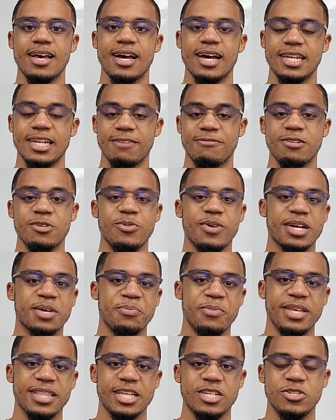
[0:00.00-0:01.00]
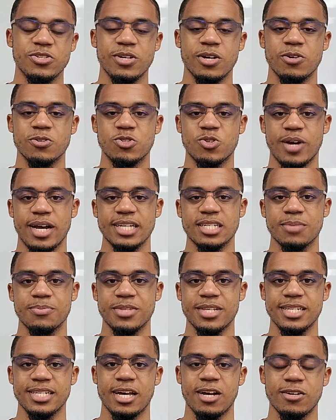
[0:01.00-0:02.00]
I definitely recommend that you go try some of
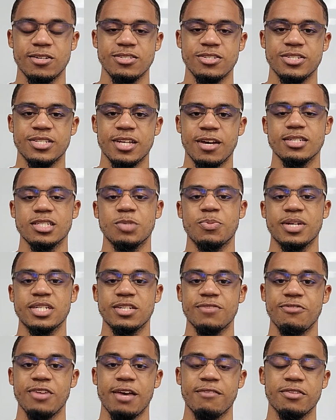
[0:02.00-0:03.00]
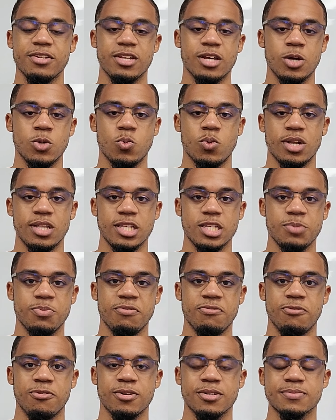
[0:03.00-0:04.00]
these out yourself, especially if you haven't done one of these
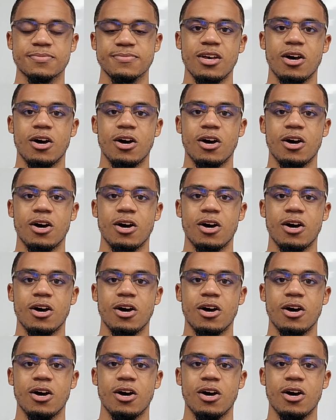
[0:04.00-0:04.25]
before.